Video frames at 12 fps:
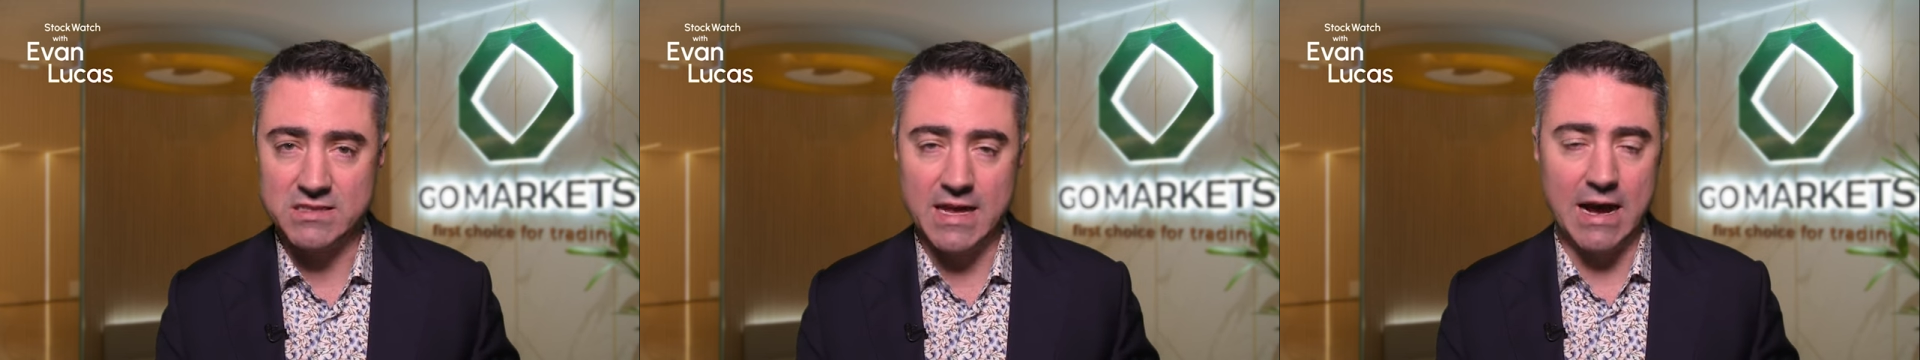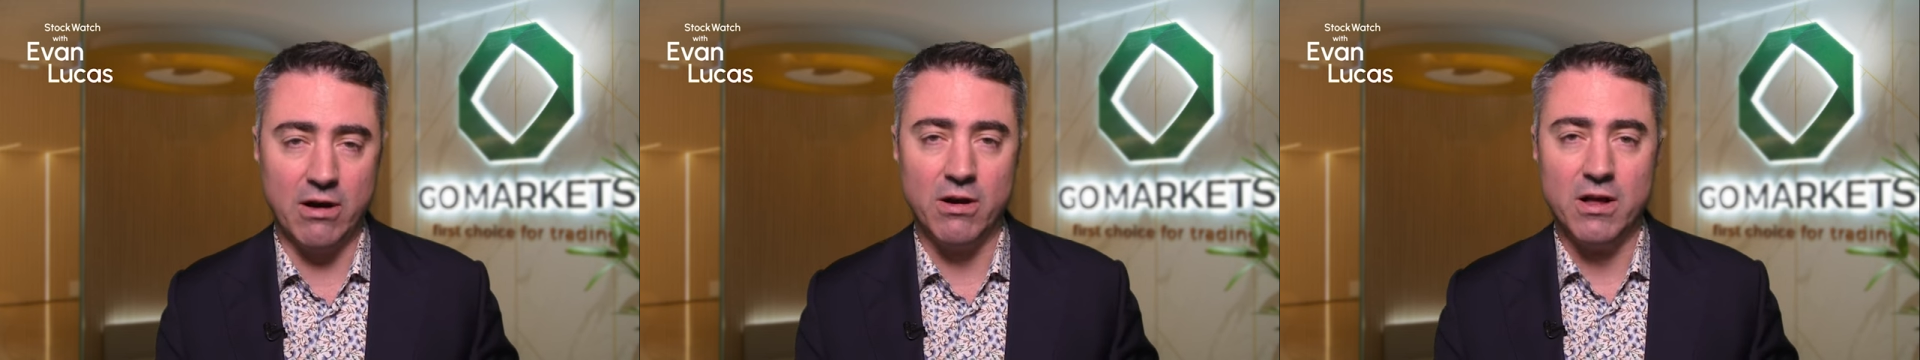
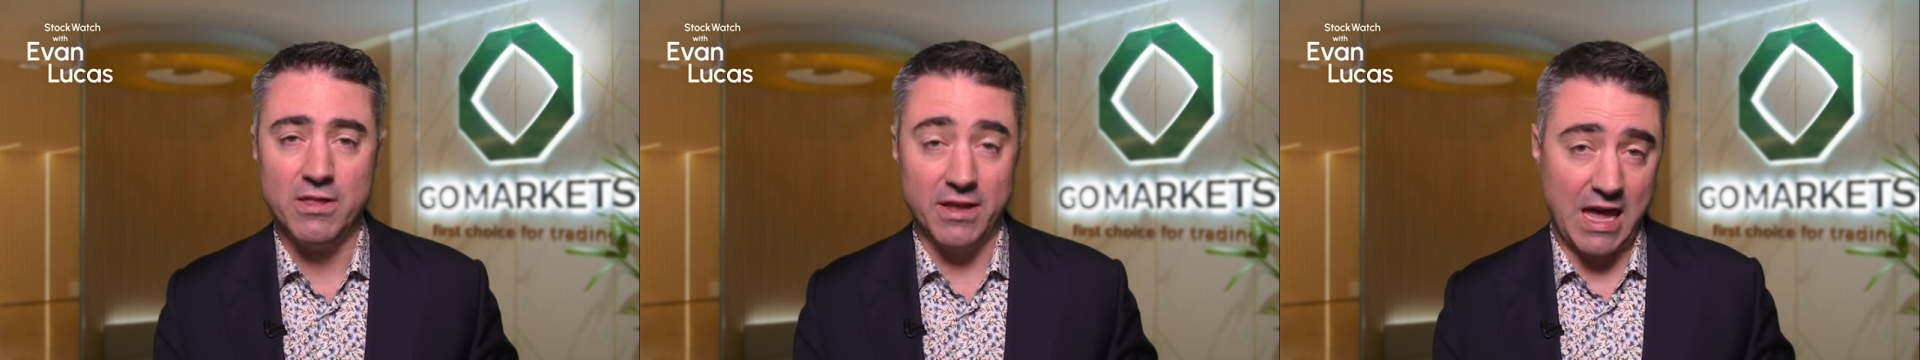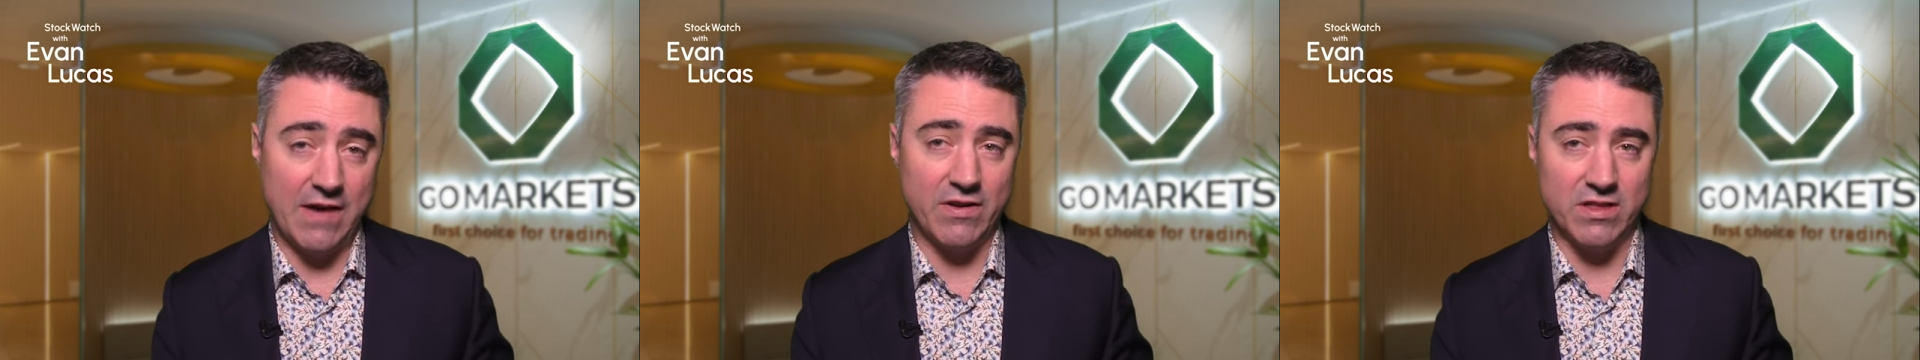Now, the
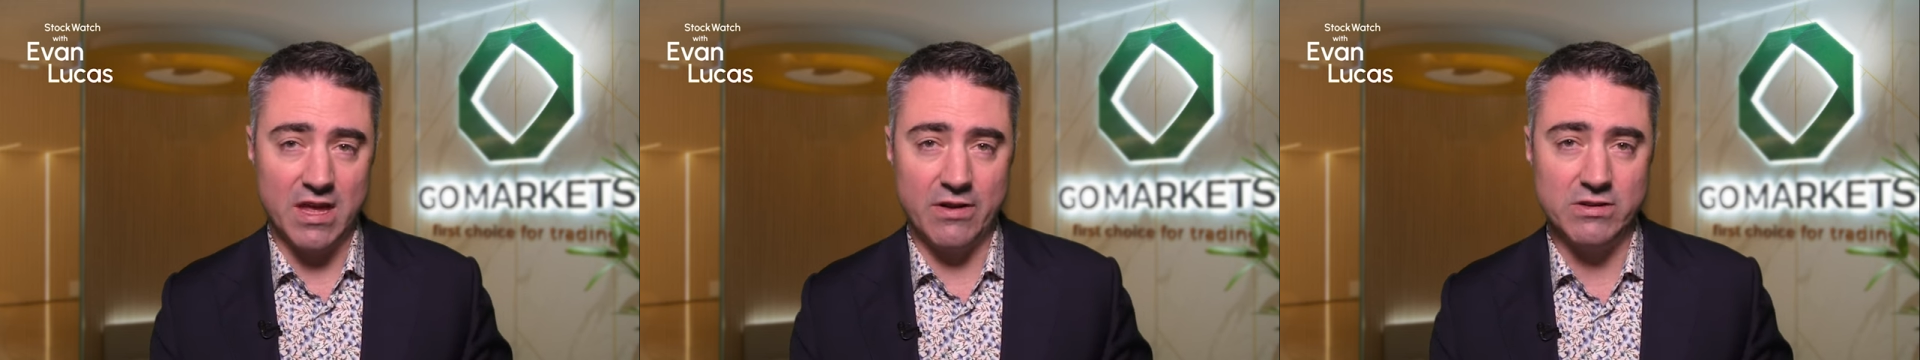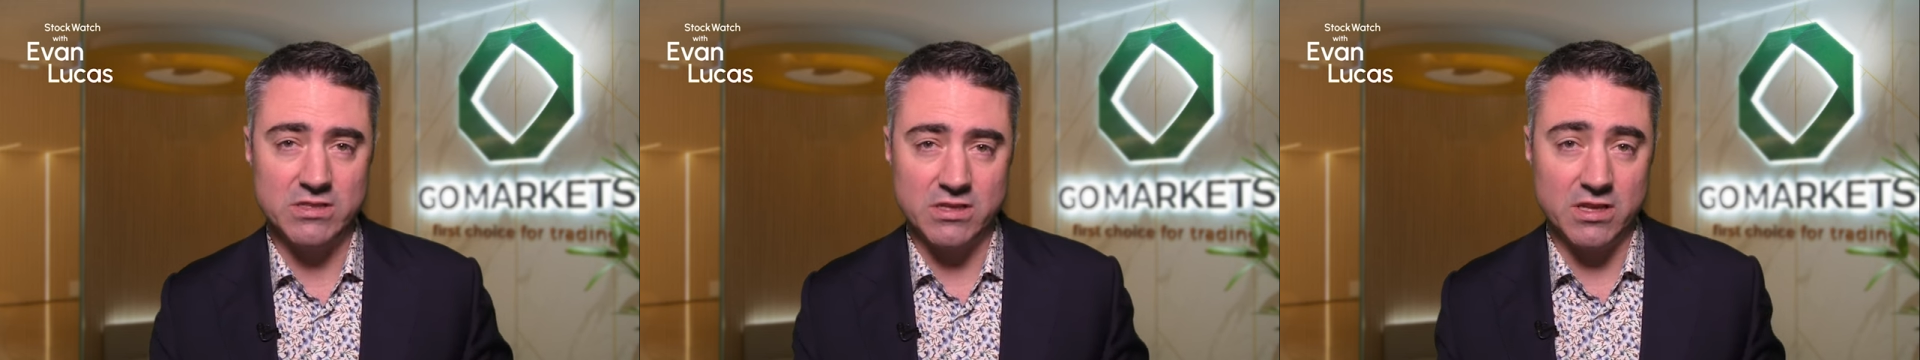caveat there
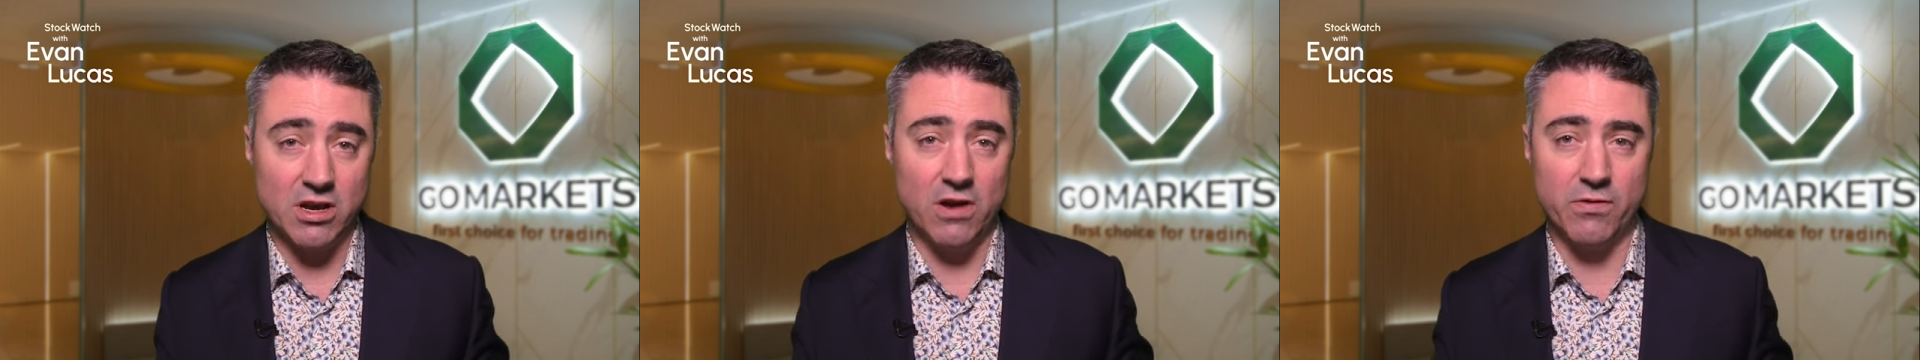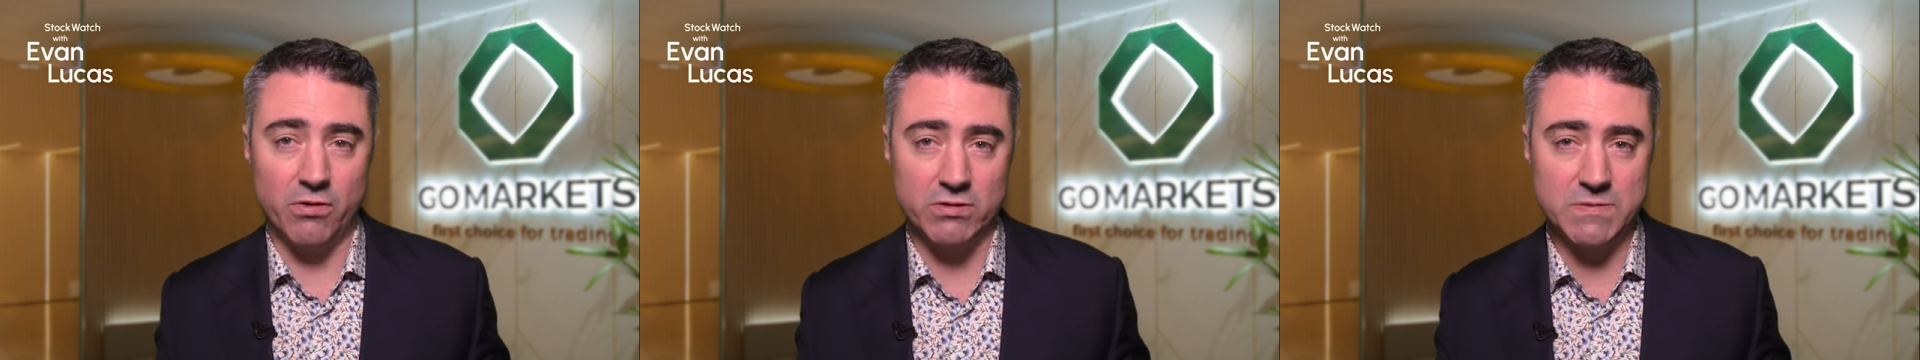is that the overall